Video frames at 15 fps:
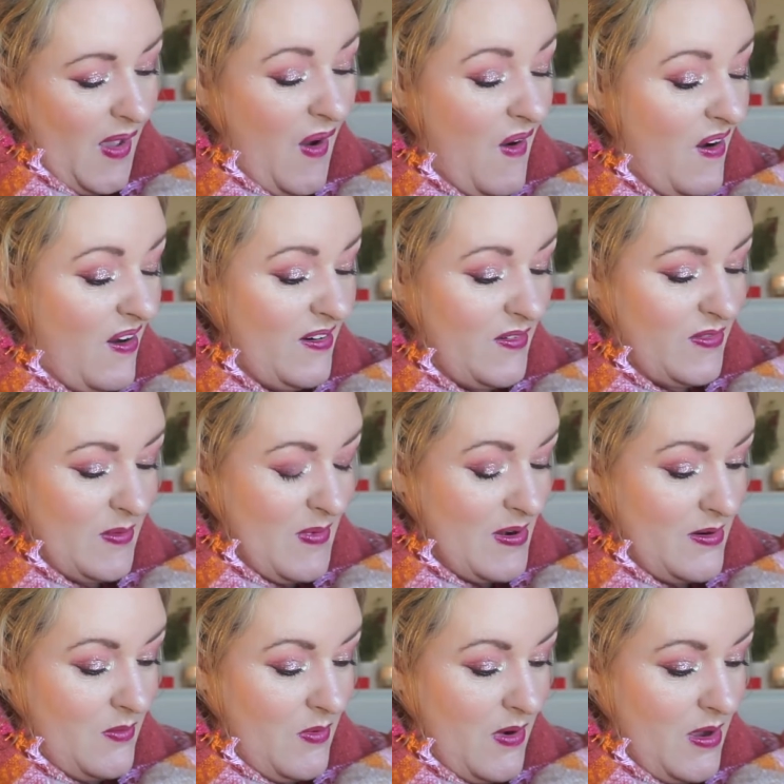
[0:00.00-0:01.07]
all of them. I don't
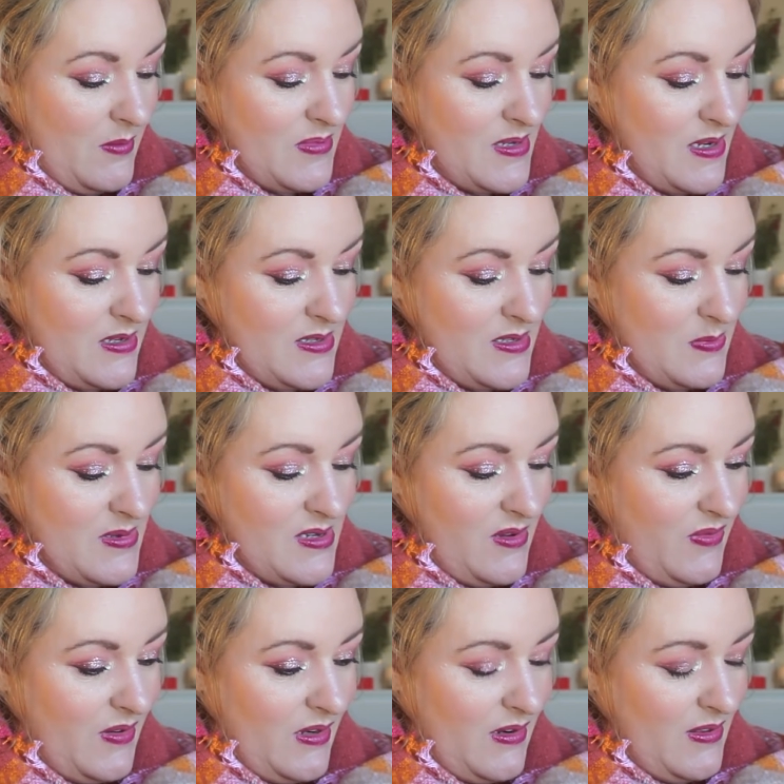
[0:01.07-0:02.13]
know why I'm saying
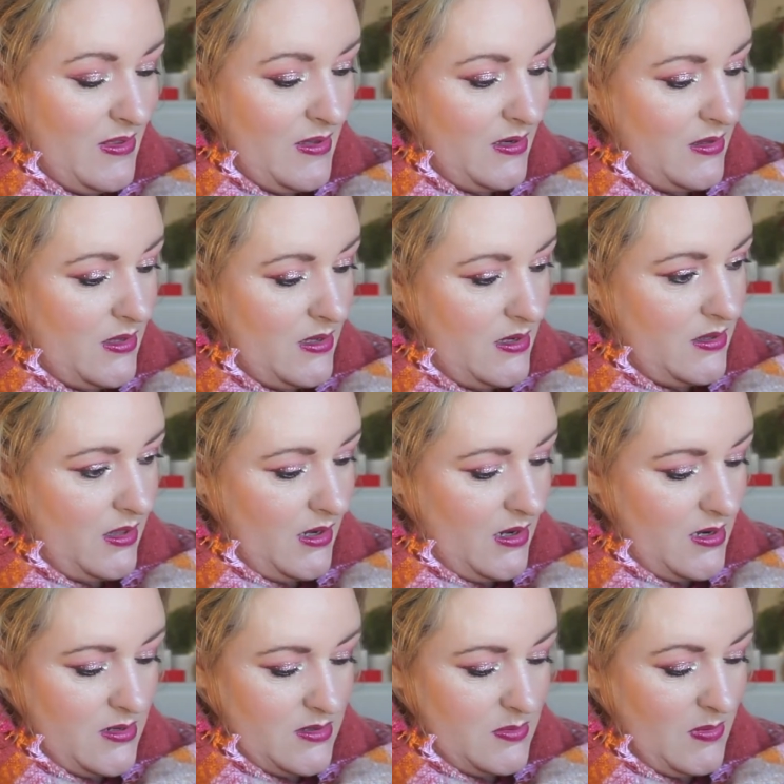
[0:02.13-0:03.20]
specifically the
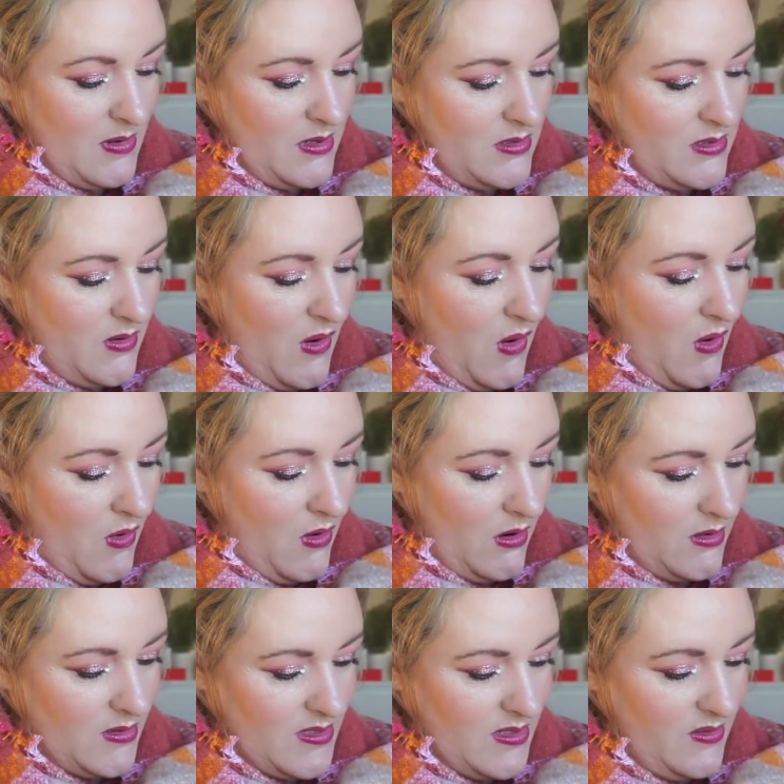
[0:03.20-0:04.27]
glitters, because they're
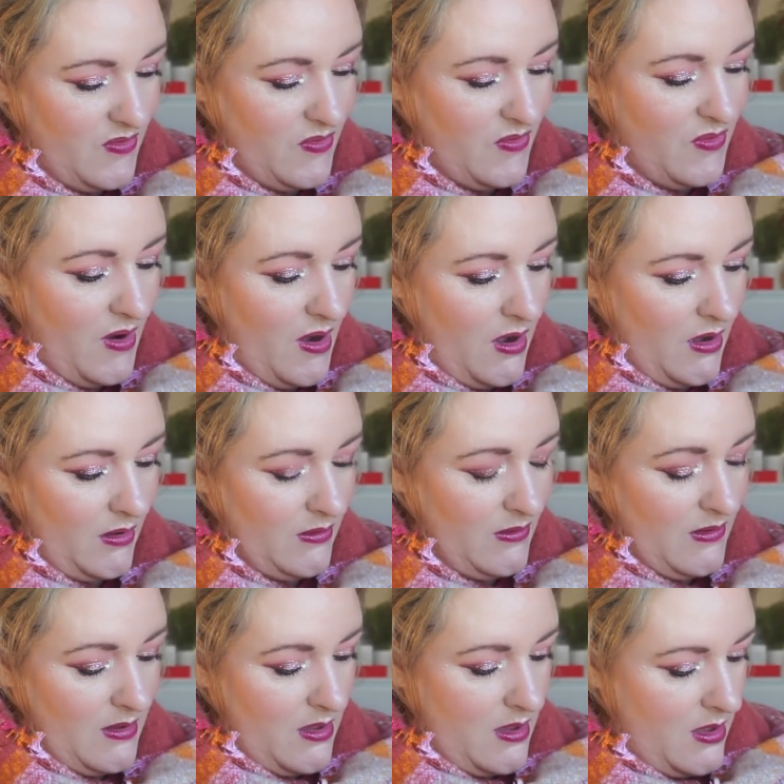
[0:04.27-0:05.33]
all divine.
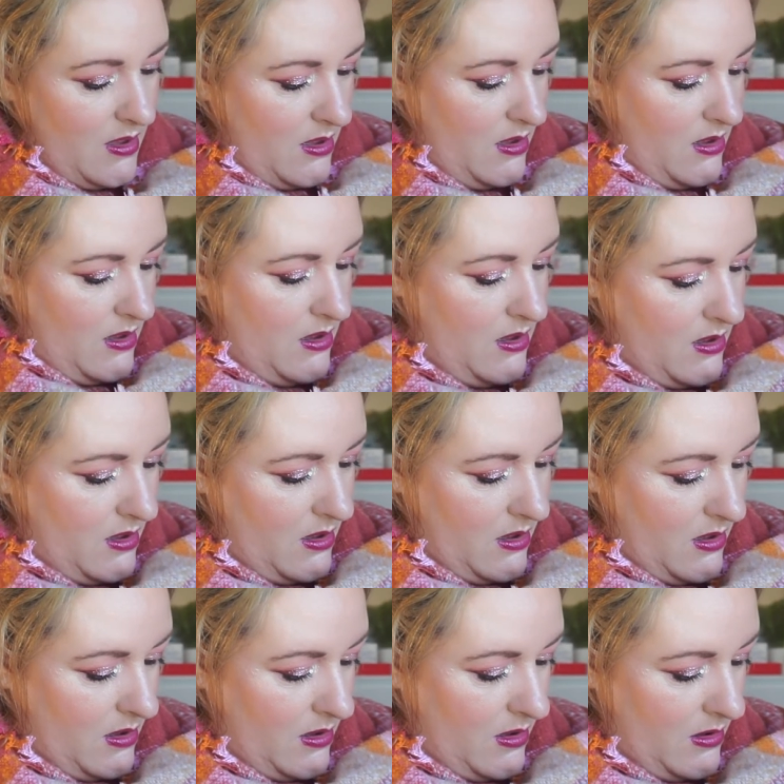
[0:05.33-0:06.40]

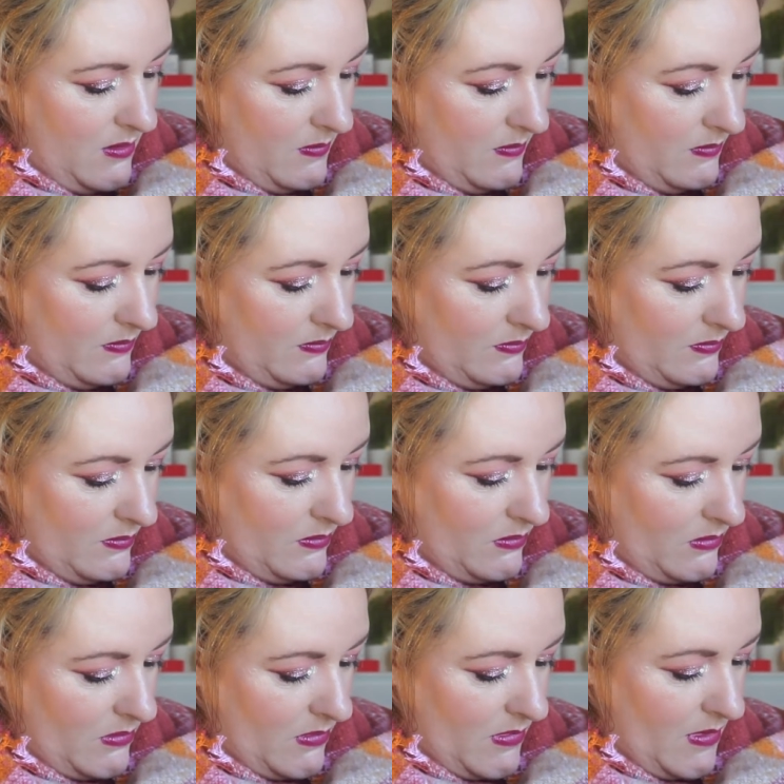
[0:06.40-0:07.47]

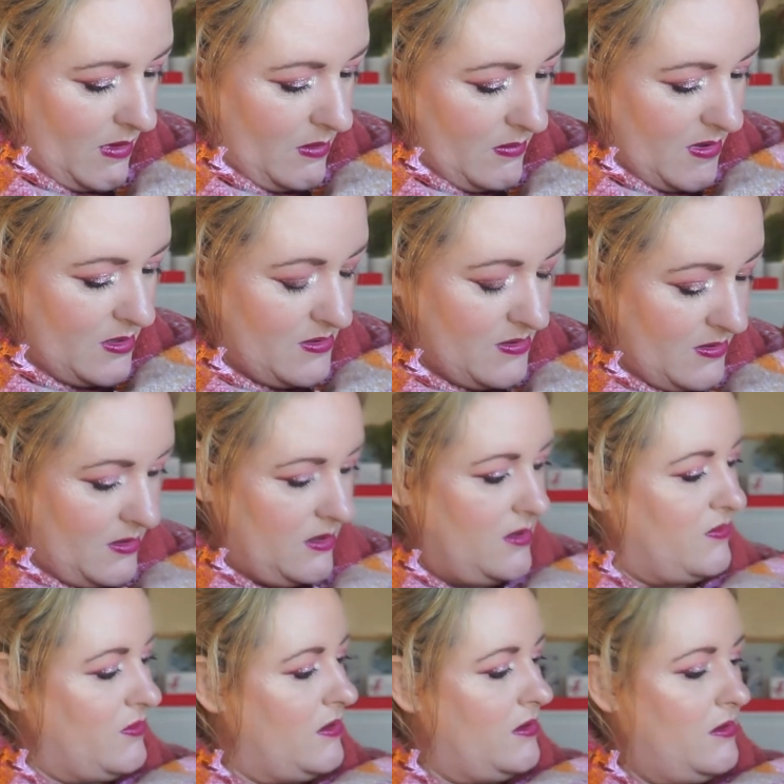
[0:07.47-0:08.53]
I just want to
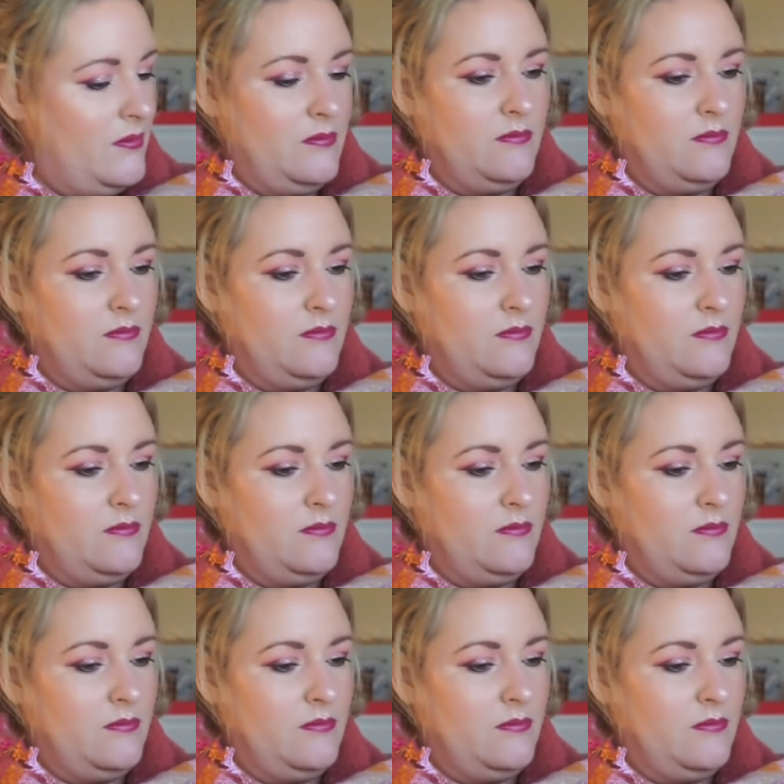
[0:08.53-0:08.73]
give you